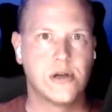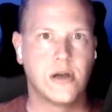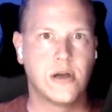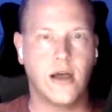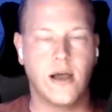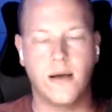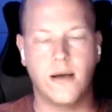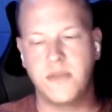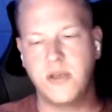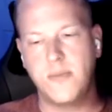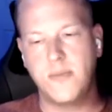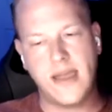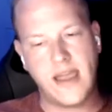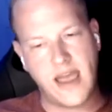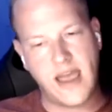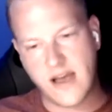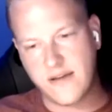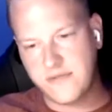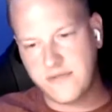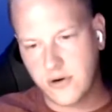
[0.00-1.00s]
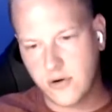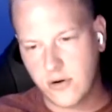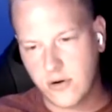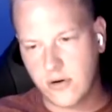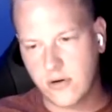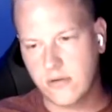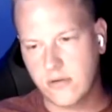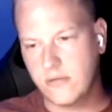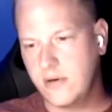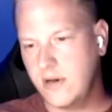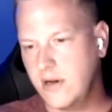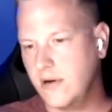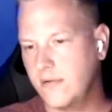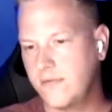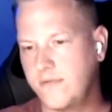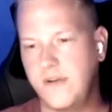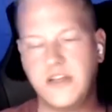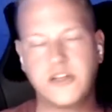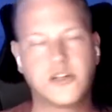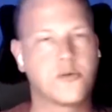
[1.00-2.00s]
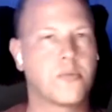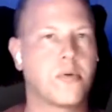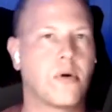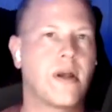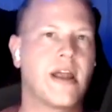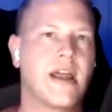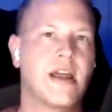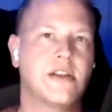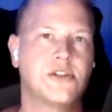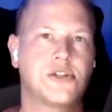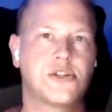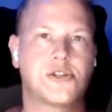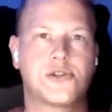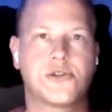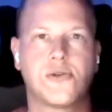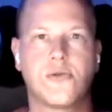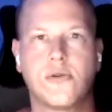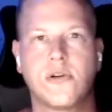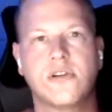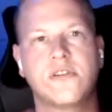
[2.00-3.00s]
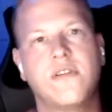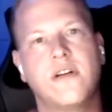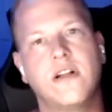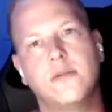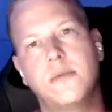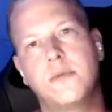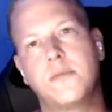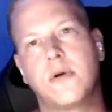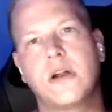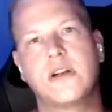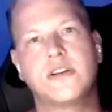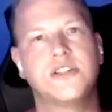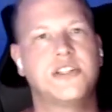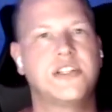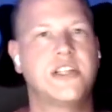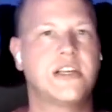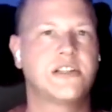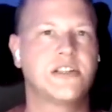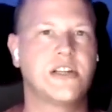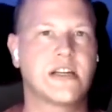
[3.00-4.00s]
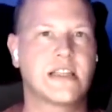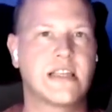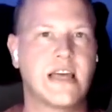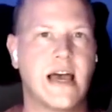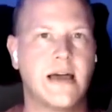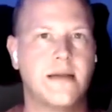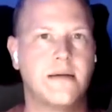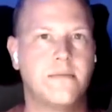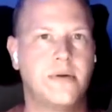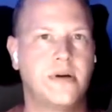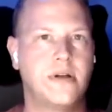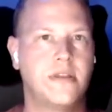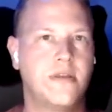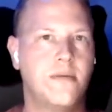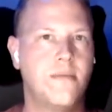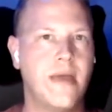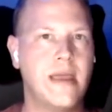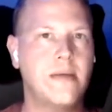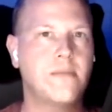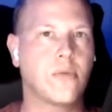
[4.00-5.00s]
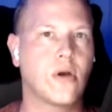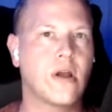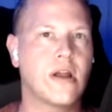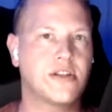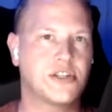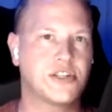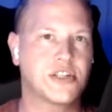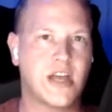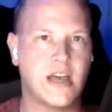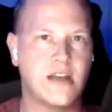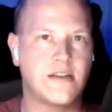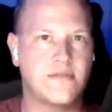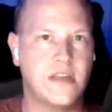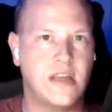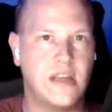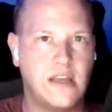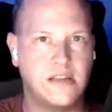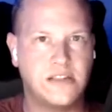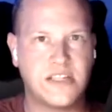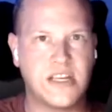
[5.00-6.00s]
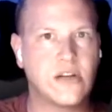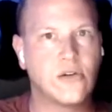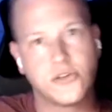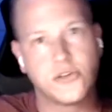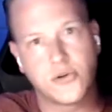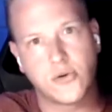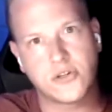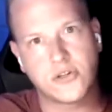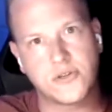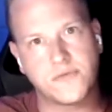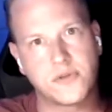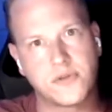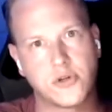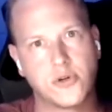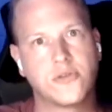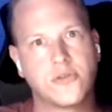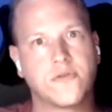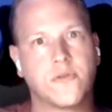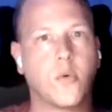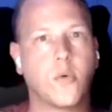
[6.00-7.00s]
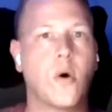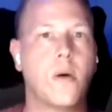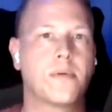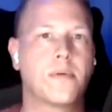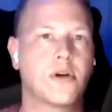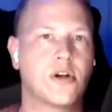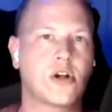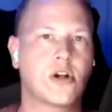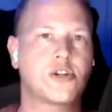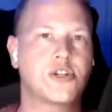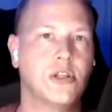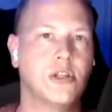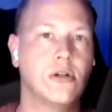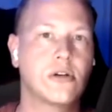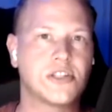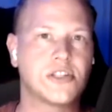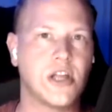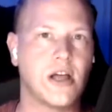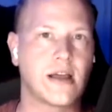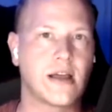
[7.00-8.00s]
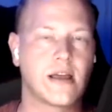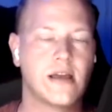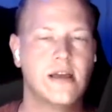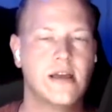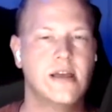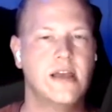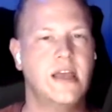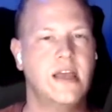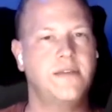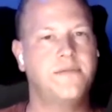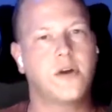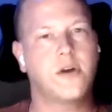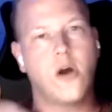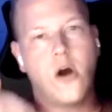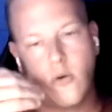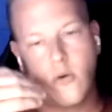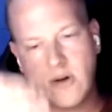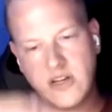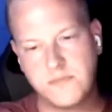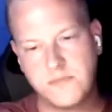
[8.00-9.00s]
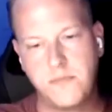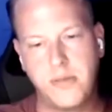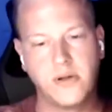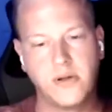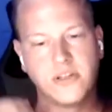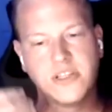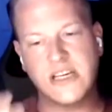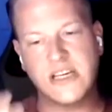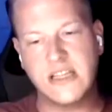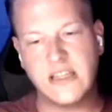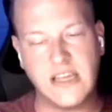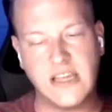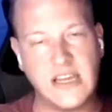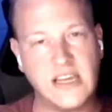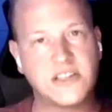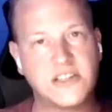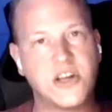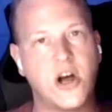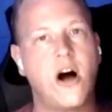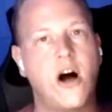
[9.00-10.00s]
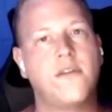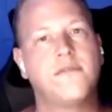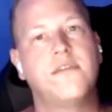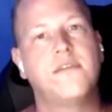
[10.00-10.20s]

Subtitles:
You may have your, feature branch or your development branches, things like that, but the main branch is kind of the single source of truth for what production looks like. And if you're always building these off of